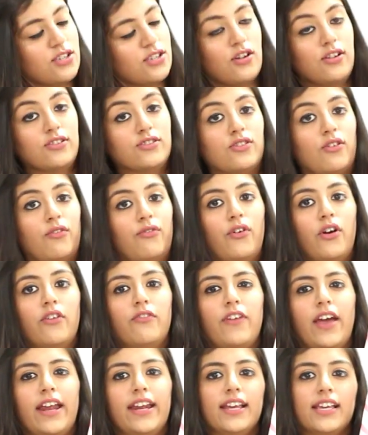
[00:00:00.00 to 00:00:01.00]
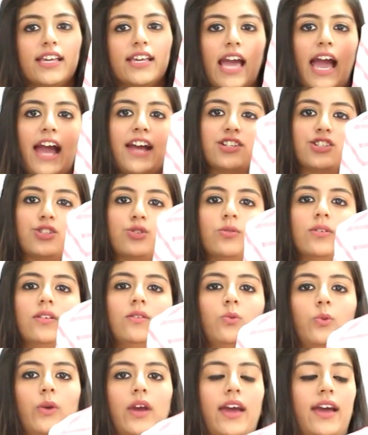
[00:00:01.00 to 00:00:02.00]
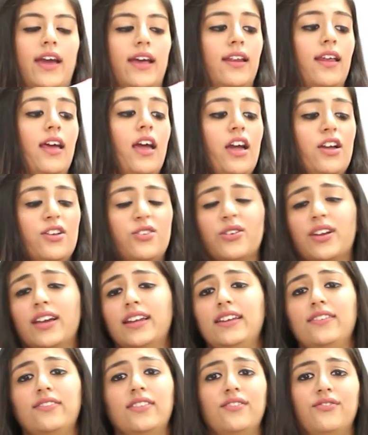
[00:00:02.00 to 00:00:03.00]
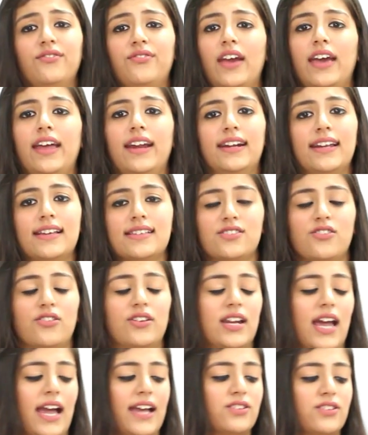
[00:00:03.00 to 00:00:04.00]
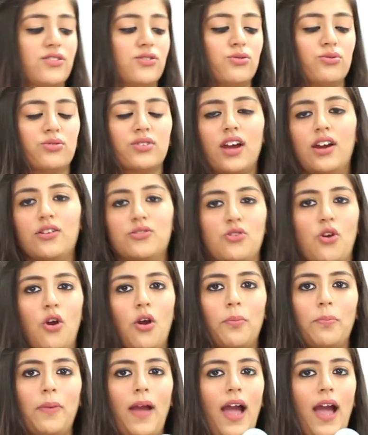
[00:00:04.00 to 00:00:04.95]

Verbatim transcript: is also for very casual wear you can even wear it as your night suit ka top